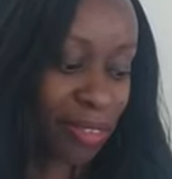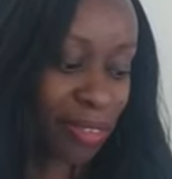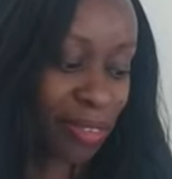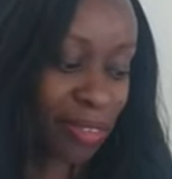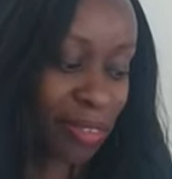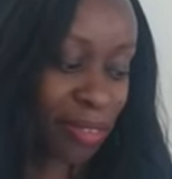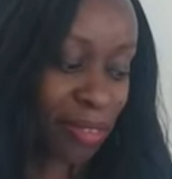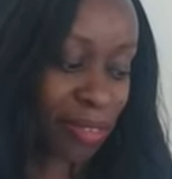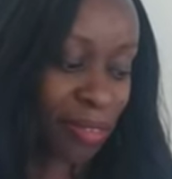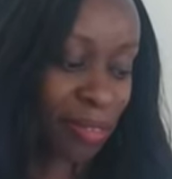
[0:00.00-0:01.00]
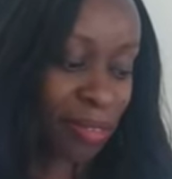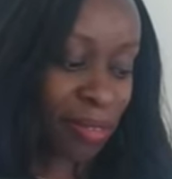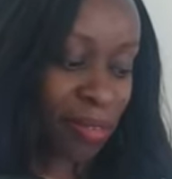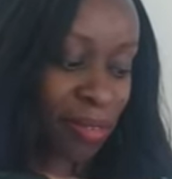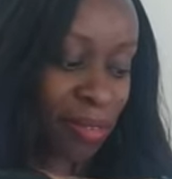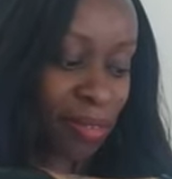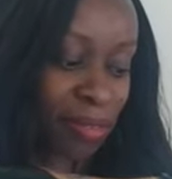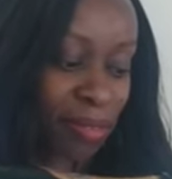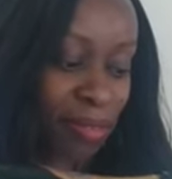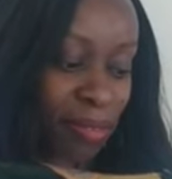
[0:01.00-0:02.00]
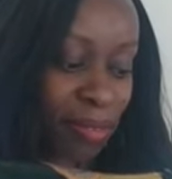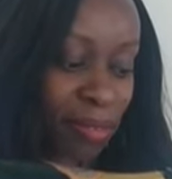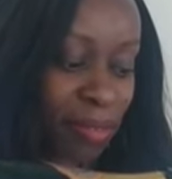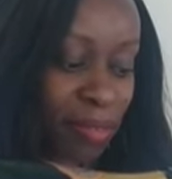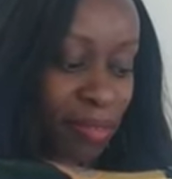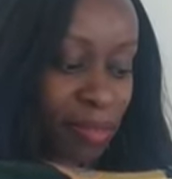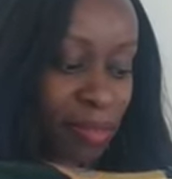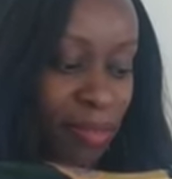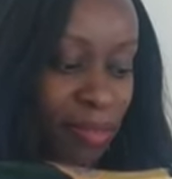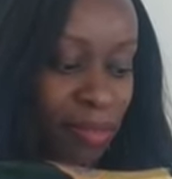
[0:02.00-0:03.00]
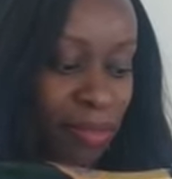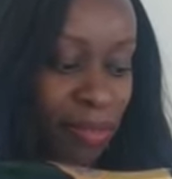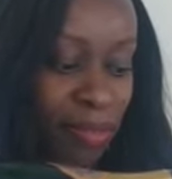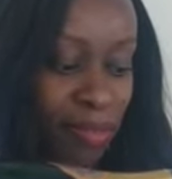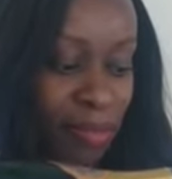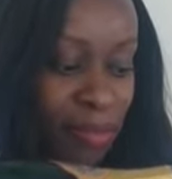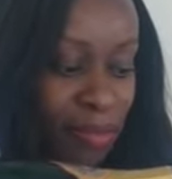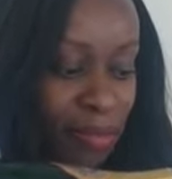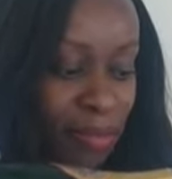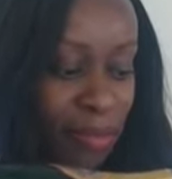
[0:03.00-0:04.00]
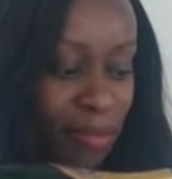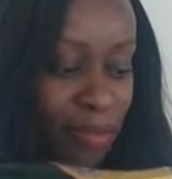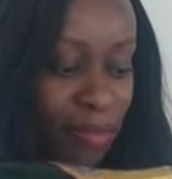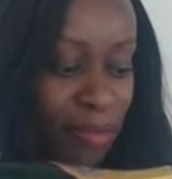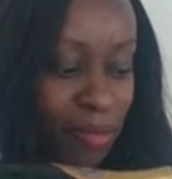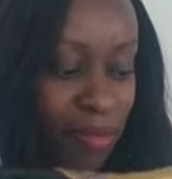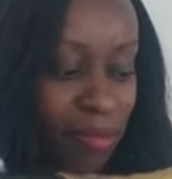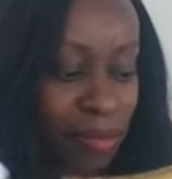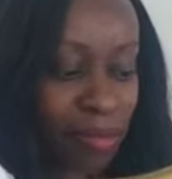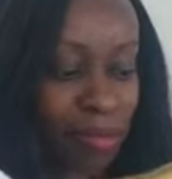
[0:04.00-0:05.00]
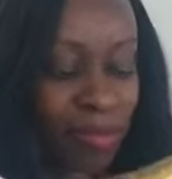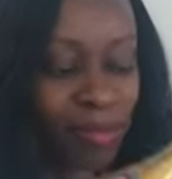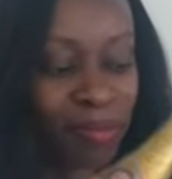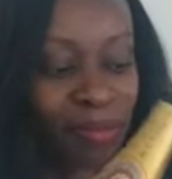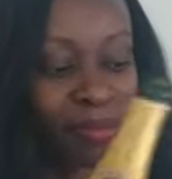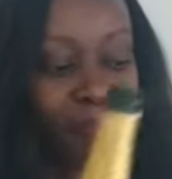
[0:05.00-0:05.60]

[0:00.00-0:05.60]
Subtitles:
(silence)